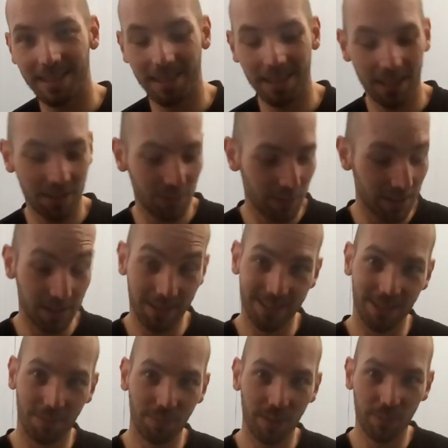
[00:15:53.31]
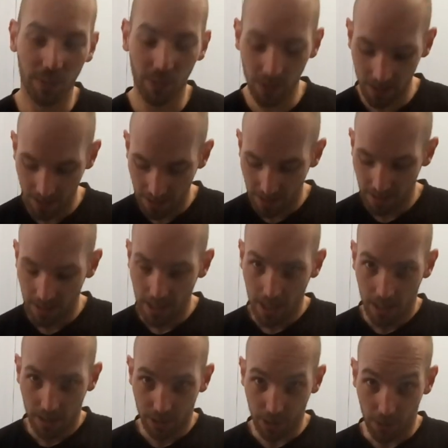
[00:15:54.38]
the tent with some people.
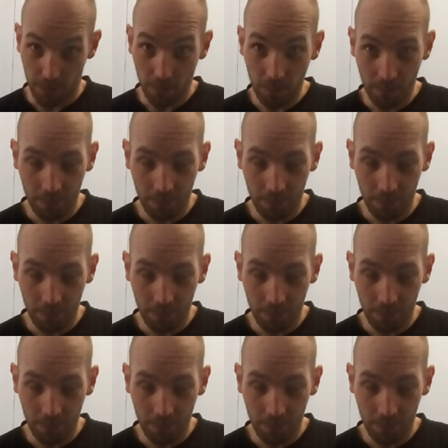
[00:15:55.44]
So